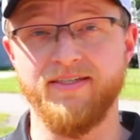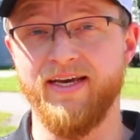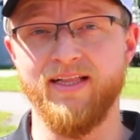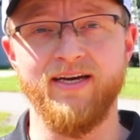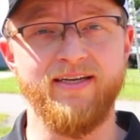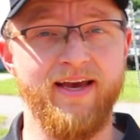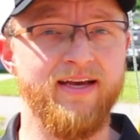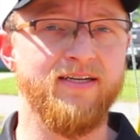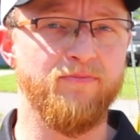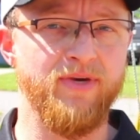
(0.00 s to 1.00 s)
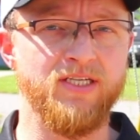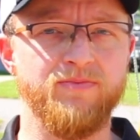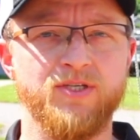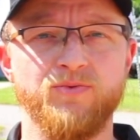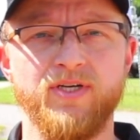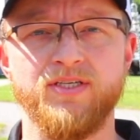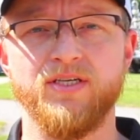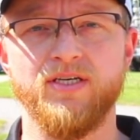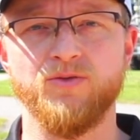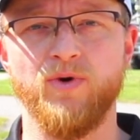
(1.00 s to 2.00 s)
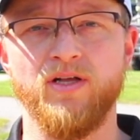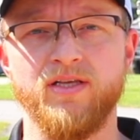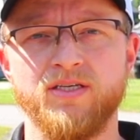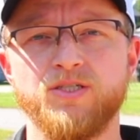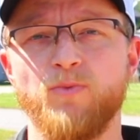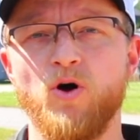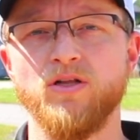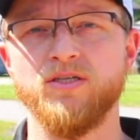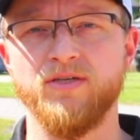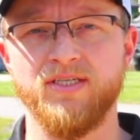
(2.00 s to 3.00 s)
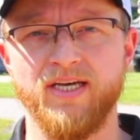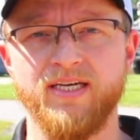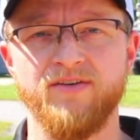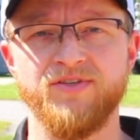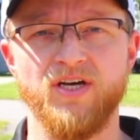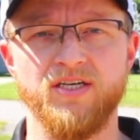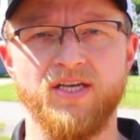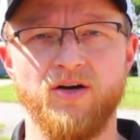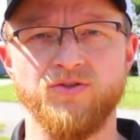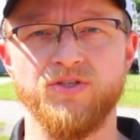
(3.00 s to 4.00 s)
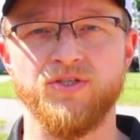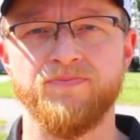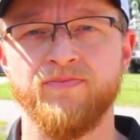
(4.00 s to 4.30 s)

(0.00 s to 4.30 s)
daylight and basement suites, as well as small to executive-sized houses.